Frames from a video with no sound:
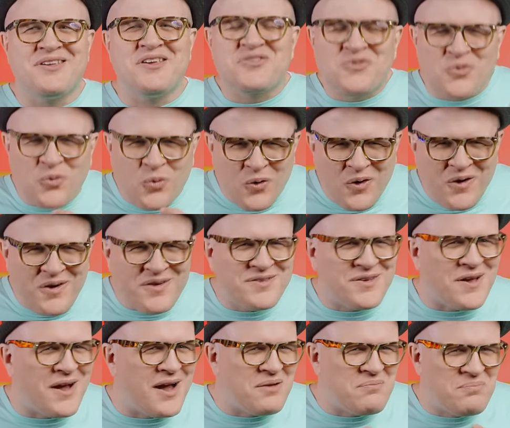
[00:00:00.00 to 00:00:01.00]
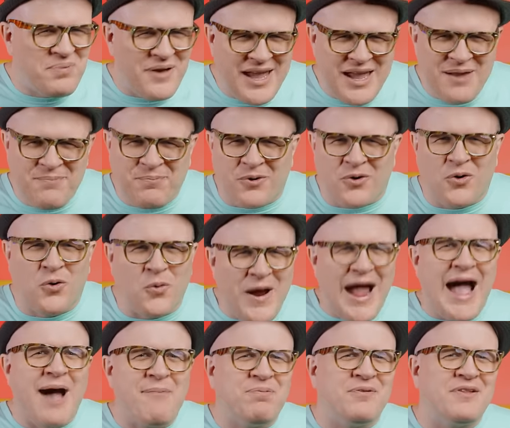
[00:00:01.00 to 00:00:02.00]
his words on paper,
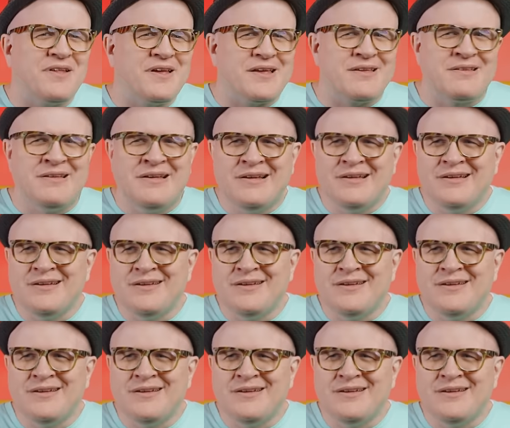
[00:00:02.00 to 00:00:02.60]
grappling